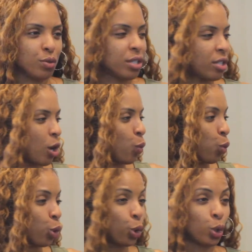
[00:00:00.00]
just our
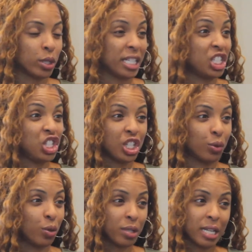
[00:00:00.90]
world in
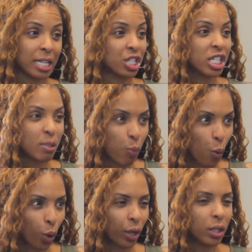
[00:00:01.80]
general, it's not just
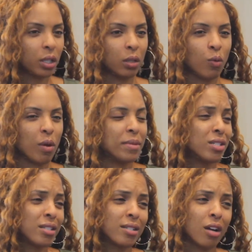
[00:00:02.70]
sport, you know, women
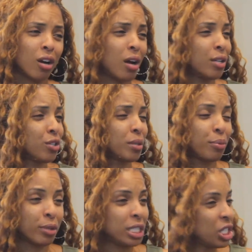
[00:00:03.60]
just are
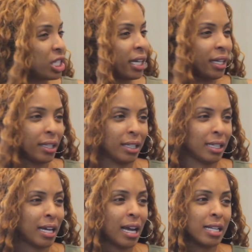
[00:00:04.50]
underappreciated.
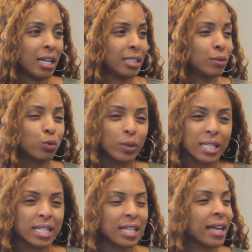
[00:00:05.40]
And I just
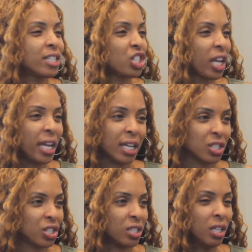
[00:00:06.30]
want to see that
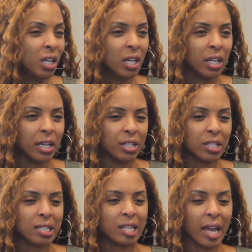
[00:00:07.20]
change. And it
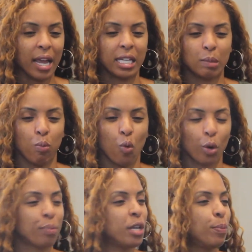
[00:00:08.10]
just takes
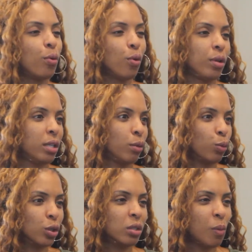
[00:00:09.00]
more people in the
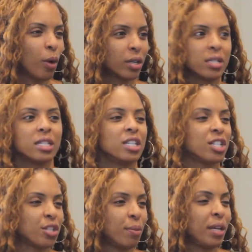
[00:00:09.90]
room where
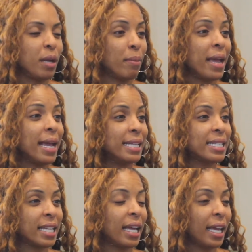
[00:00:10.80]
decisions are being made
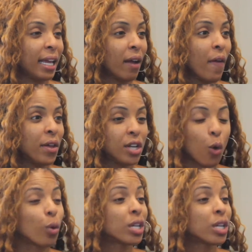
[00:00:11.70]
saying, no, we're